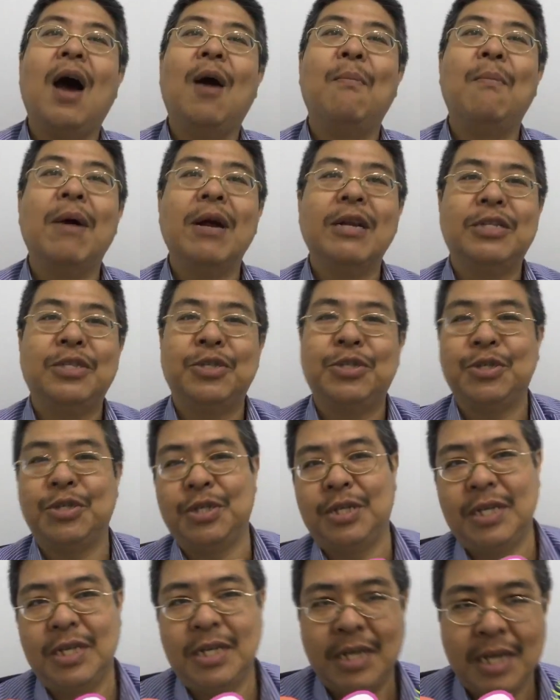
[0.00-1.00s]
how much
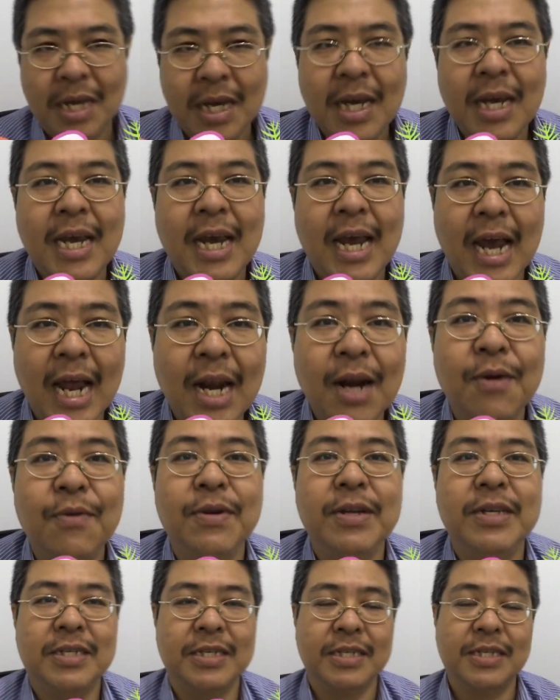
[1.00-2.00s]

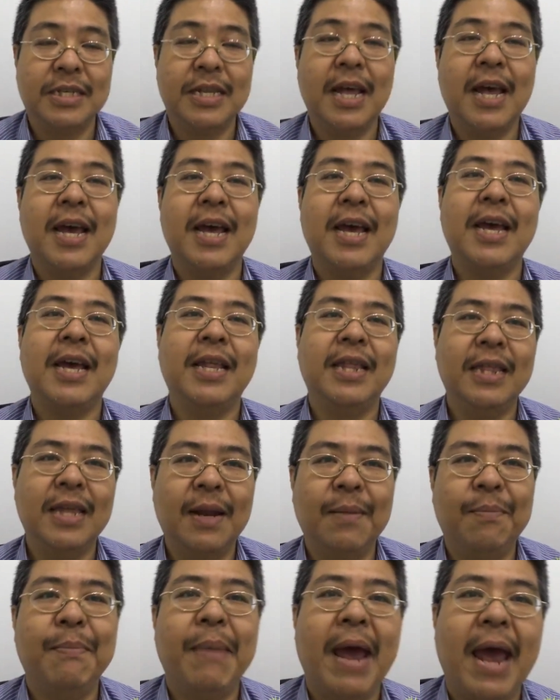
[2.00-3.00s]
calories is there in
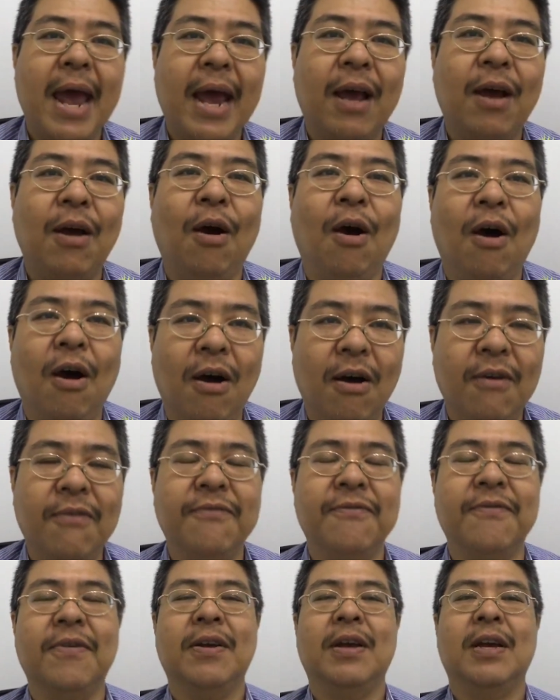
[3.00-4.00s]
that bag
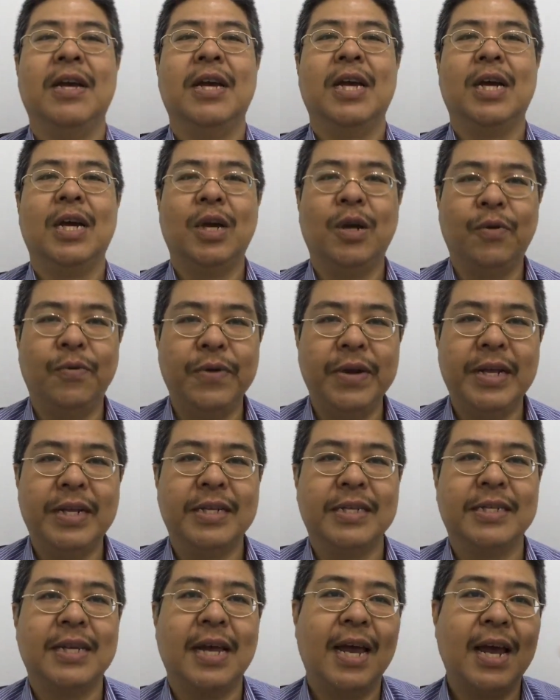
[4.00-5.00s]
of
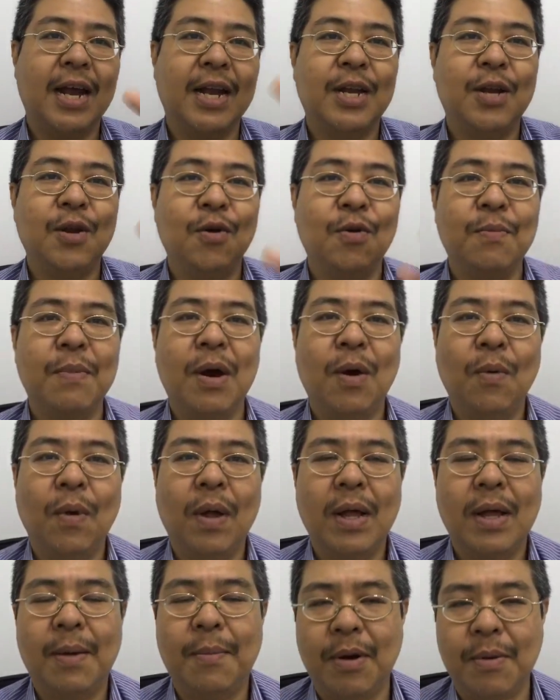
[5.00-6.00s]
greens. Hi Auntie Oma,
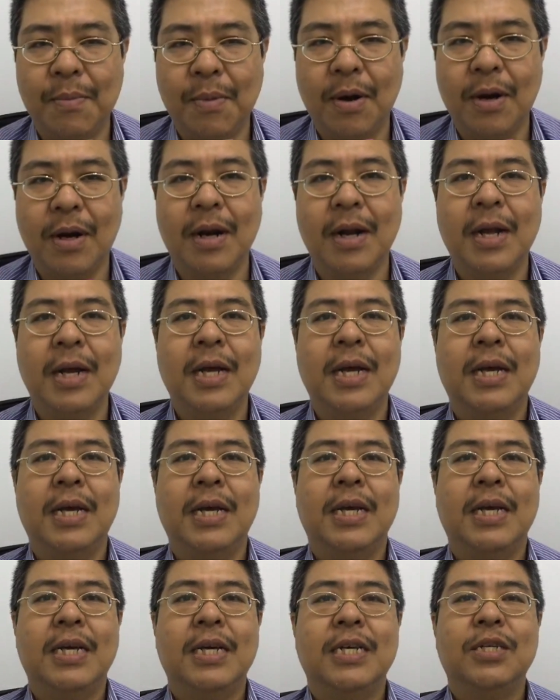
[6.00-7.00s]
welcome on board.
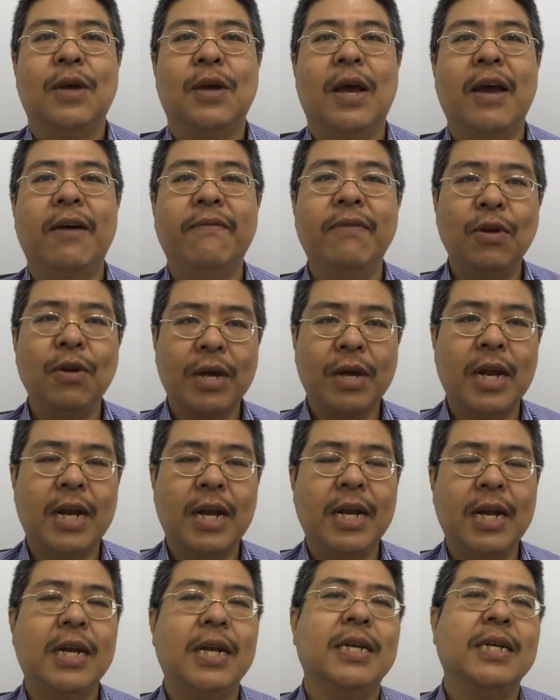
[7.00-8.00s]
So have a look at
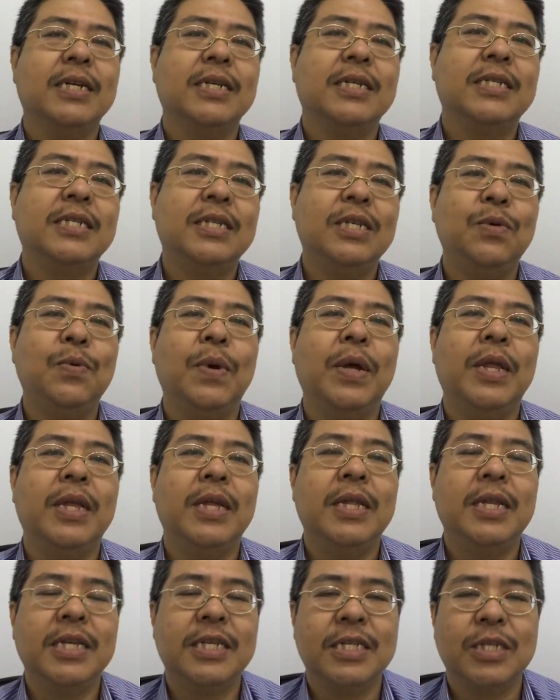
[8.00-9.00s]
it. See
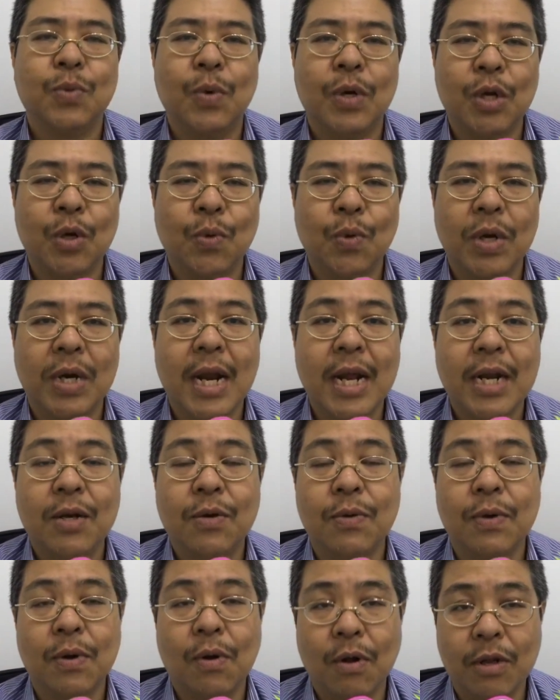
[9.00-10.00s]
whether this is what you would like
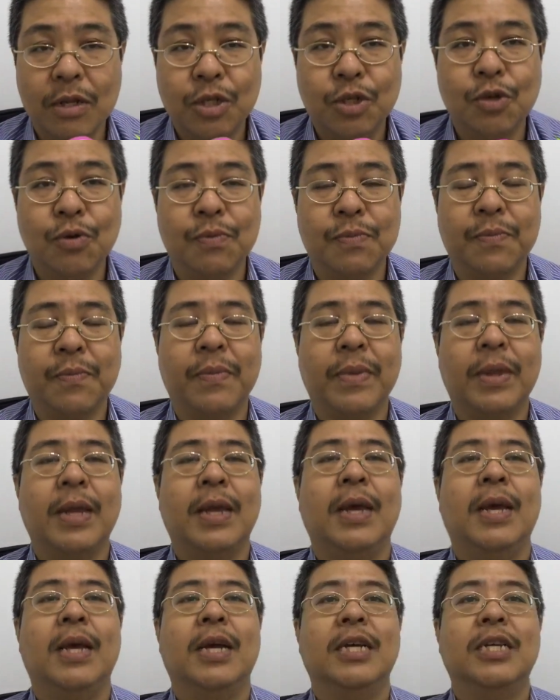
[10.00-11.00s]
to consume.
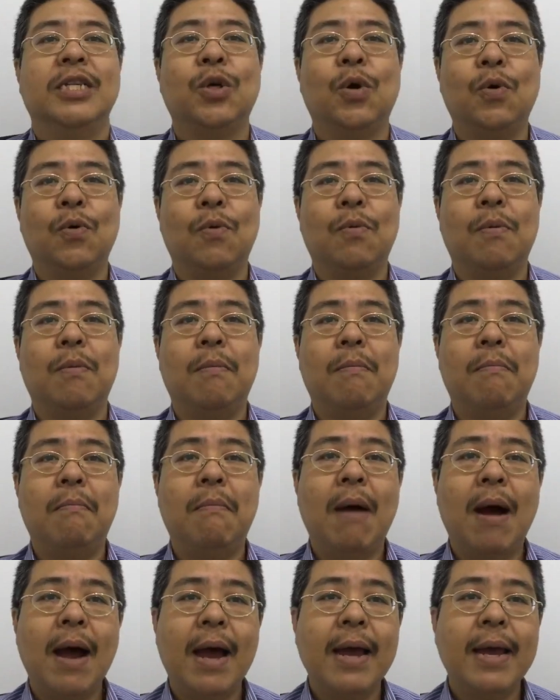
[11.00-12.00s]
So
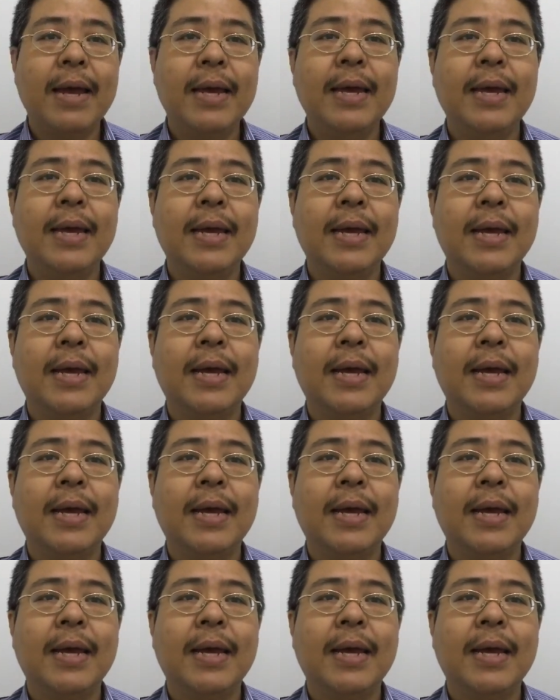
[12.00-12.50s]
my